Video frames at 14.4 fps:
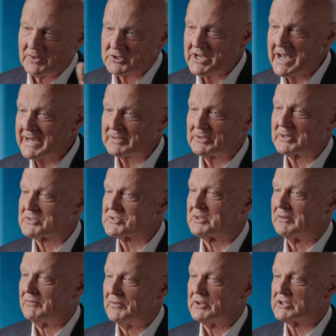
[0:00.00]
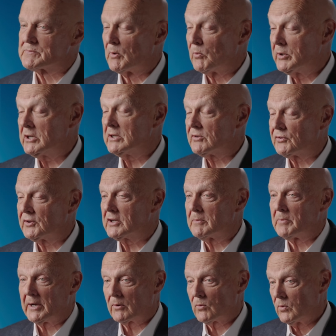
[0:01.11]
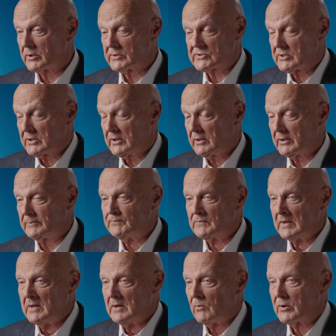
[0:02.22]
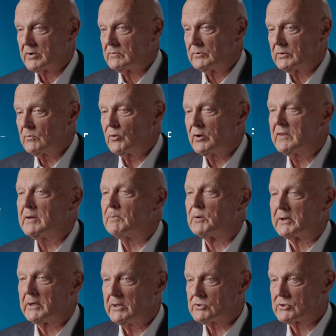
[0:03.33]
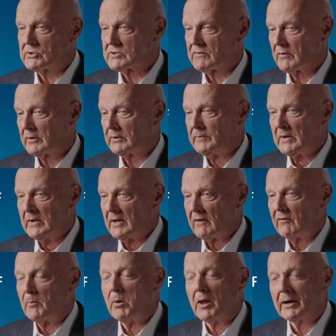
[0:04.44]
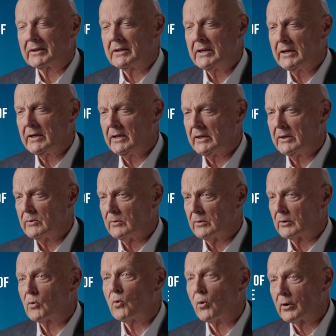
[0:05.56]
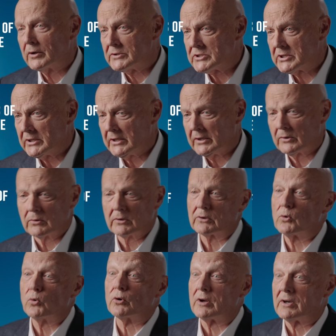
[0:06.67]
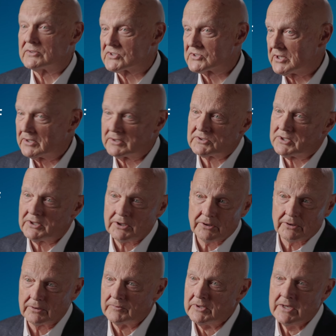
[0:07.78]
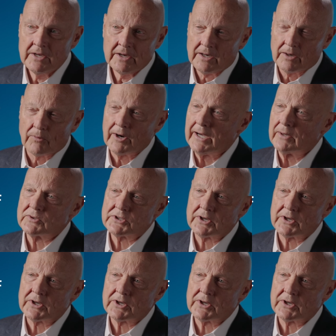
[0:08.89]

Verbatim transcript: the tactics of this, but we need to think about what is a, uh, what, what, what are the implications of a, of a blockade or a quarantine or a cordon sanitaire around